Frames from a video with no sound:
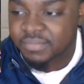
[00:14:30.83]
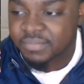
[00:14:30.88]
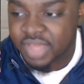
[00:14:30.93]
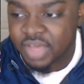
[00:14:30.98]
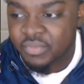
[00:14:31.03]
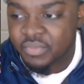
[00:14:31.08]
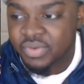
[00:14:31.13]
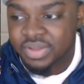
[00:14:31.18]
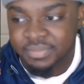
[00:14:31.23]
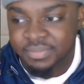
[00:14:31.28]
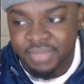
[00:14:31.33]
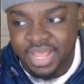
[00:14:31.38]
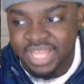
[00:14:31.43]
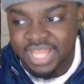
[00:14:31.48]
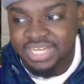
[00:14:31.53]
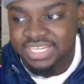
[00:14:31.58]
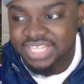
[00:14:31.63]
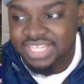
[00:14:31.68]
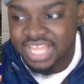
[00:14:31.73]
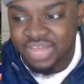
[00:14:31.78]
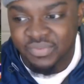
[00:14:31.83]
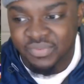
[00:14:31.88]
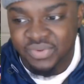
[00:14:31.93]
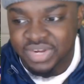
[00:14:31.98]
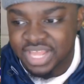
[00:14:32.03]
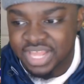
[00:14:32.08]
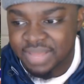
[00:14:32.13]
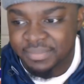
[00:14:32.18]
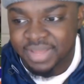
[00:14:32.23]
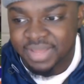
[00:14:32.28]
I wouldn't mind it. I would
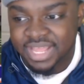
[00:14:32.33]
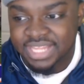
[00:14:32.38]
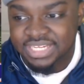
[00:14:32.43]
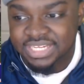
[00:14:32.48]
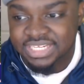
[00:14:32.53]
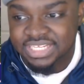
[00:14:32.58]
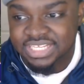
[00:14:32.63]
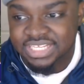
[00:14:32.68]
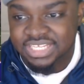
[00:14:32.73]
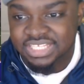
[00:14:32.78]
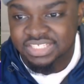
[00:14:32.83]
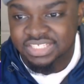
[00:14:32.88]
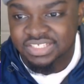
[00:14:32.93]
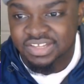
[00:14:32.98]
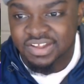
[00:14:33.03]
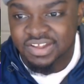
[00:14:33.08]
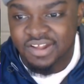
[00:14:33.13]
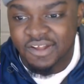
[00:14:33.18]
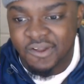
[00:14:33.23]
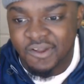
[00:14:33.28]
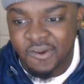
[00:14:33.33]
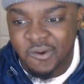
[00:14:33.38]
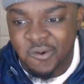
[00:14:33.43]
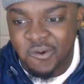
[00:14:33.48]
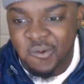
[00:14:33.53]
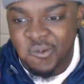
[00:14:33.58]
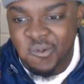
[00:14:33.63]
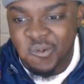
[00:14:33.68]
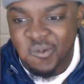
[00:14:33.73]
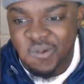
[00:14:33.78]
not mind it, uh,
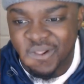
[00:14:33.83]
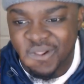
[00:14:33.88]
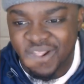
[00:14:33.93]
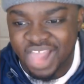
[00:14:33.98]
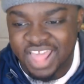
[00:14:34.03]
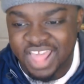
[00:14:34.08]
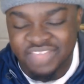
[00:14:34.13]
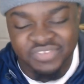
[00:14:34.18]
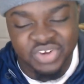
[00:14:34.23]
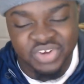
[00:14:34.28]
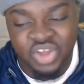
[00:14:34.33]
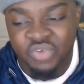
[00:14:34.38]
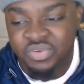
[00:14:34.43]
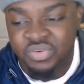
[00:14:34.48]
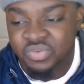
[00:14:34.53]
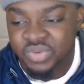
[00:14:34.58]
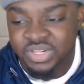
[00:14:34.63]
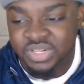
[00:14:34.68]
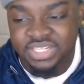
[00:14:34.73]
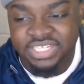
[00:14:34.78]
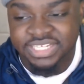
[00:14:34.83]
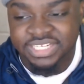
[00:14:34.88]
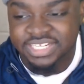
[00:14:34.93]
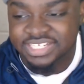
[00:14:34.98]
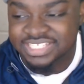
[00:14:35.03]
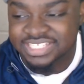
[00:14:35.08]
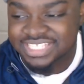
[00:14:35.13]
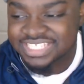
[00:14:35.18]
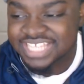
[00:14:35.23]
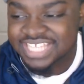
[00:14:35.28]
even though we really need
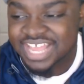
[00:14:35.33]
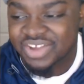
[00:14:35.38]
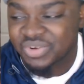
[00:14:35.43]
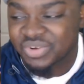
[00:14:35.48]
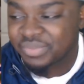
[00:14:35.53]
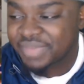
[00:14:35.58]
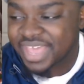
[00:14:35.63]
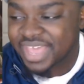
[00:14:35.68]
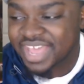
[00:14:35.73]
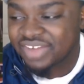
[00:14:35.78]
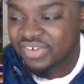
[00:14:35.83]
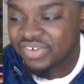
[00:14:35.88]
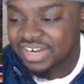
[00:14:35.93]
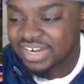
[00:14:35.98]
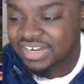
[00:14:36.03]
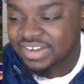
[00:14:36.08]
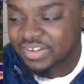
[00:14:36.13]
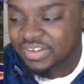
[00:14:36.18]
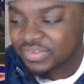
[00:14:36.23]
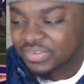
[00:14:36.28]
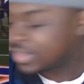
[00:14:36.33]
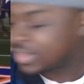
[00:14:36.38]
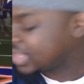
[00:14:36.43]
a D tackle bad right now.